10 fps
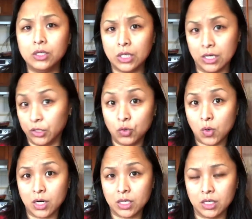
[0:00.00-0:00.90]
You
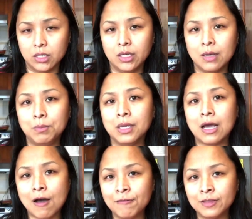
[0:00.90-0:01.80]
are good. You can be
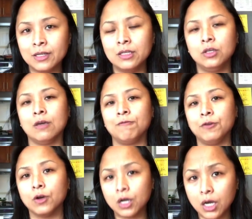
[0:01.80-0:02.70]
confident. You can
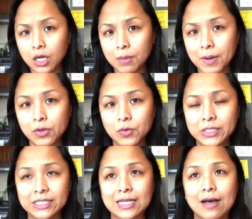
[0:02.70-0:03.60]
feel good about
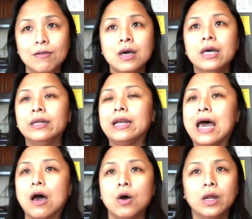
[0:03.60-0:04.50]
yourself.
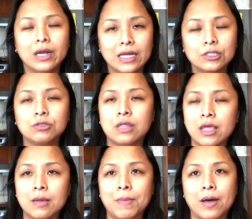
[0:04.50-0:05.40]
Now, let's
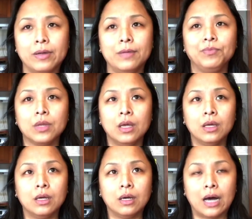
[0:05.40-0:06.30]
think about it.
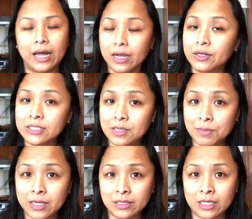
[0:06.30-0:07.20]
I understand
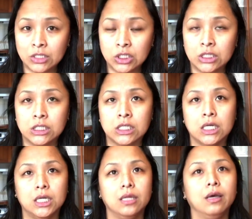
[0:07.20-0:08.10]
my intention is
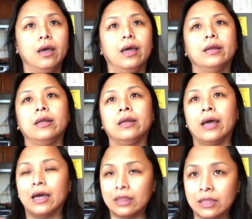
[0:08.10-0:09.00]
good. And then
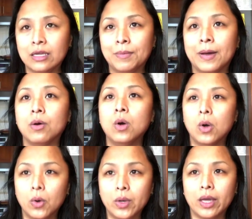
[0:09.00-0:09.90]
I think about,
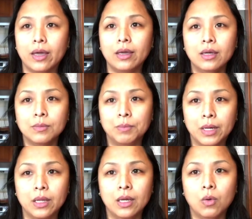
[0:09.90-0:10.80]
okay,
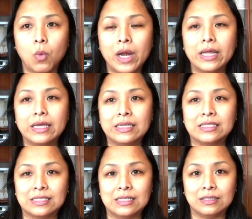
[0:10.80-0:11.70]
but what
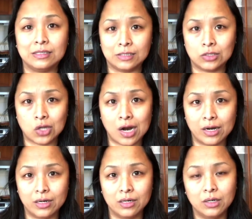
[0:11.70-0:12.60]
is the
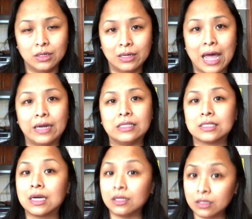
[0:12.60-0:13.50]
desire that is
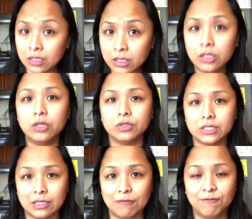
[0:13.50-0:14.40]

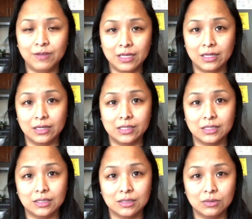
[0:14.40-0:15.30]
continuously feeding
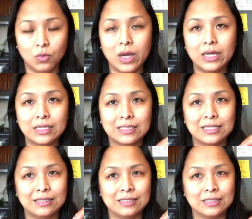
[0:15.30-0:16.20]
this? What is
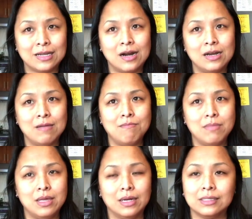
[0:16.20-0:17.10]
the desire in
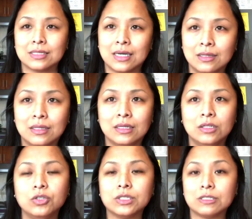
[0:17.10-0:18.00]
me that's
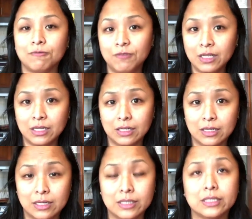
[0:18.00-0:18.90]
continuously feeding
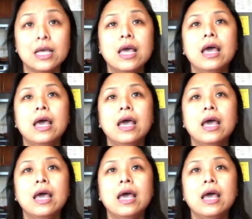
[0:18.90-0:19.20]
in this?